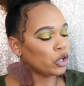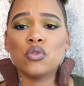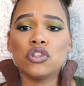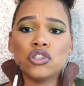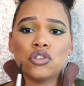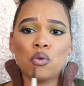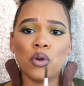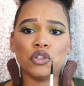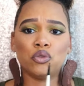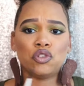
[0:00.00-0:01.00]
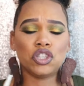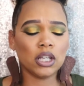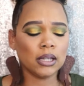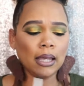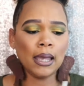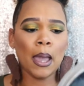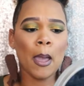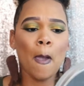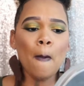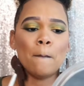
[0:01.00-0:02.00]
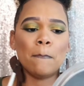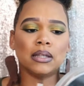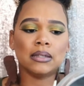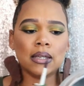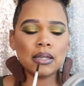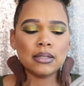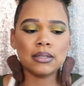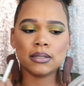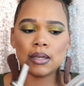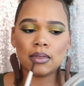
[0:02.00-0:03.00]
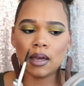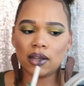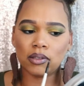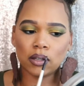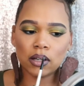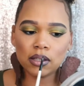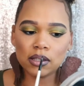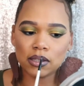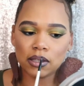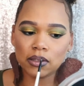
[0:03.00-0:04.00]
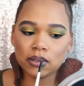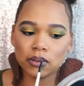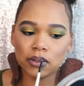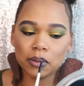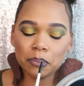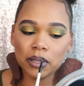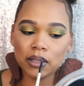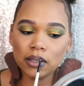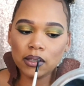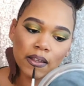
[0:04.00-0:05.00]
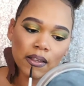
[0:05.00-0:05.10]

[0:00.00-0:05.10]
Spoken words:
We're just going to gently blend that darkness into that pink.